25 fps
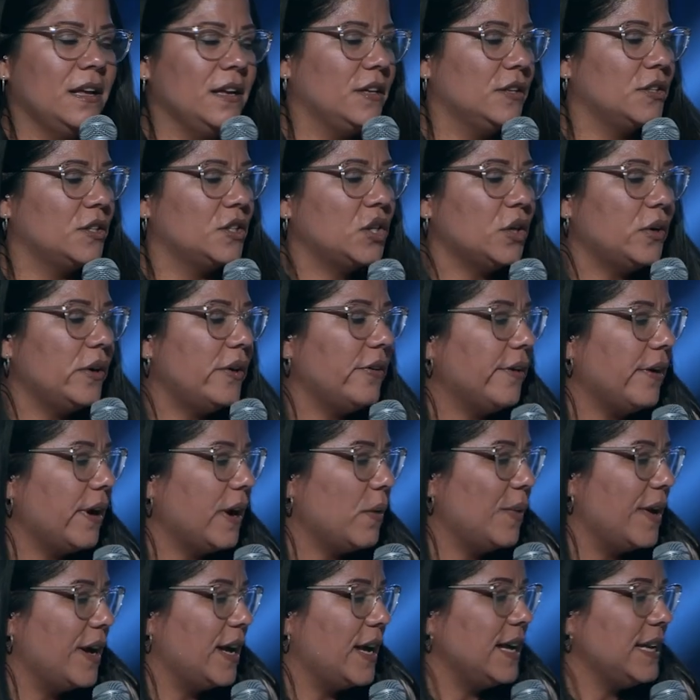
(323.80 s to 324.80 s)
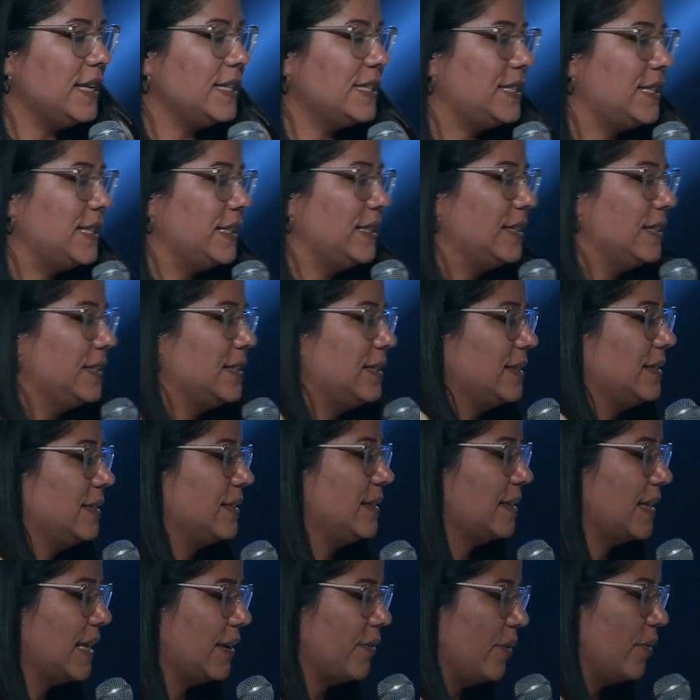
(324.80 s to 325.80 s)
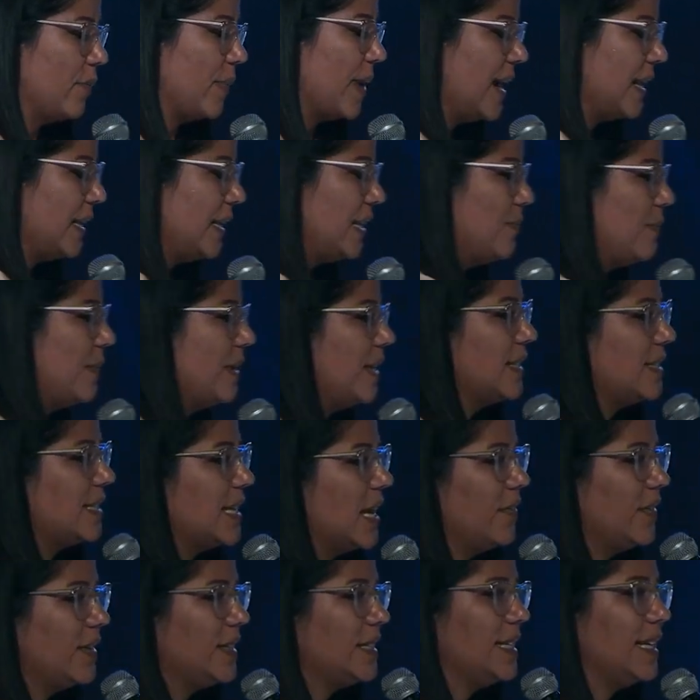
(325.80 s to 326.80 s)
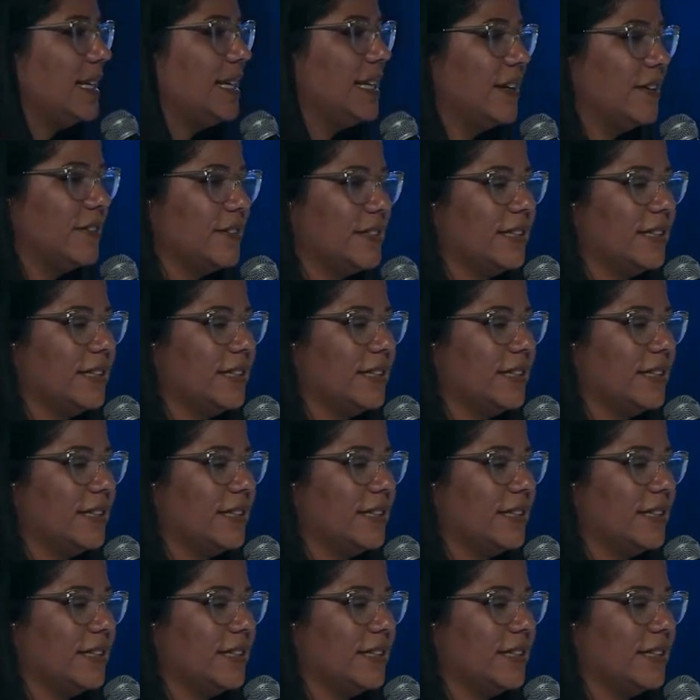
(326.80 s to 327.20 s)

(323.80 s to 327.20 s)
So here I was, they reminded me 17 years